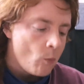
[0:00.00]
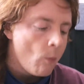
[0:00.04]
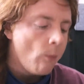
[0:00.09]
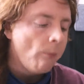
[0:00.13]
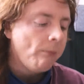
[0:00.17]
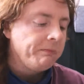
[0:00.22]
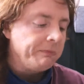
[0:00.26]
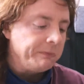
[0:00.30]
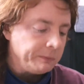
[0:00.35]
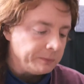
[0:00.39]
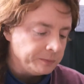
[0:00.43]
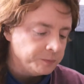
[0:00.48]

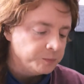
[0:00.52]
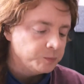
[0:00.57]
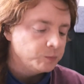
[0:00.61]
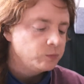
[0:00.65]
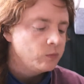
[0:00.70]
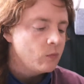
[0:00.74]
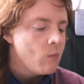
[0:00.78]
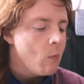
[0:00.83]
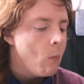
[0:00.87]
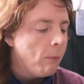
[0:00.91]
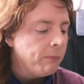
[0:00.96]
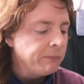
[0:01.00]
Mmm.
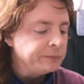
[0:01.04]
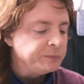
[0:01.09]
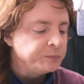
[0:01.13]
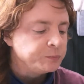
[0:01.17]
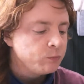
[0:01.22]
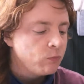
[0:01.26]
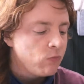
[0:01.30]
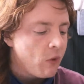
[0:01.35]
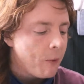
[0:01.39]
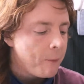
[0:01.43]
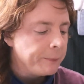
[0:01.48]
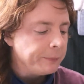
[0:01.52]

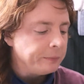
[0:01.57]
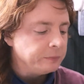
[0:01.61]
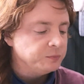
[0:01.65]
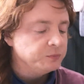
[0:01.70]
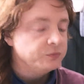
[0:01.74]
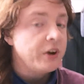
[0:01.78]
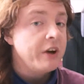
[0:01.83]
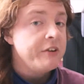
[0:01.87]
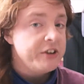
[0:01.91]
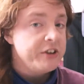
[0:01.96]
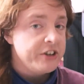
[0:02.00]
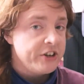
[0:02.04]

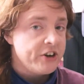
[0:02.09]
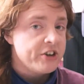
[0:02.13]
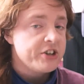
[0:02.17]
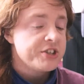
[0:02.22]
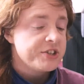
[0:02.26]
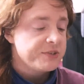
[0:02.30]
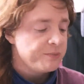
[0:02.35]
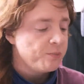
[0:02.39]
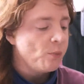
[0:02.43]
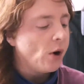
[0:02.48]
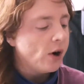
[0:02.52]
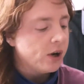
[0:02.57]
Mmm, very
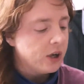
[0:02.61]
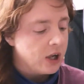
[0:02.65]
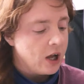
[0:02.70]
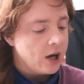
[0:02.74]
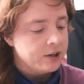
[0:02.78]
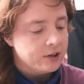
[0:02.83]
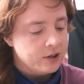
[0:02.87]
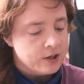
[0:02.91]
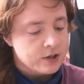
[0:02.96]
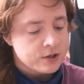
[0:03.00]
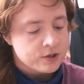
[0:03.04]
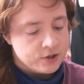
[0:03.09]
nice. I
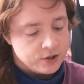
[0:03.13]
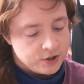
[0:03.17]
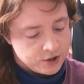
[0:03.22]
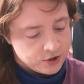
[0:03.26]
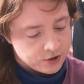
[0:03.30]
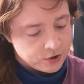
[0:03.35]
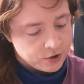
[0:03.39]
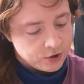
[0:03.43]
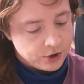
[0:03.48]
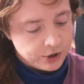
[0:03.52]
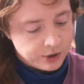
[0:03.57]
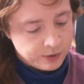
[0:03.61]
like this, this
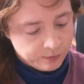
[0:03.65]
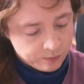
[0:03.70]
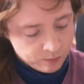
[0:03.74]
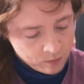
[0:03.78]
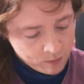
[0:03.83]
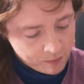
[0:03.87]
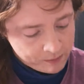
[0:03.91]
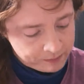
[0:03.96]
is good.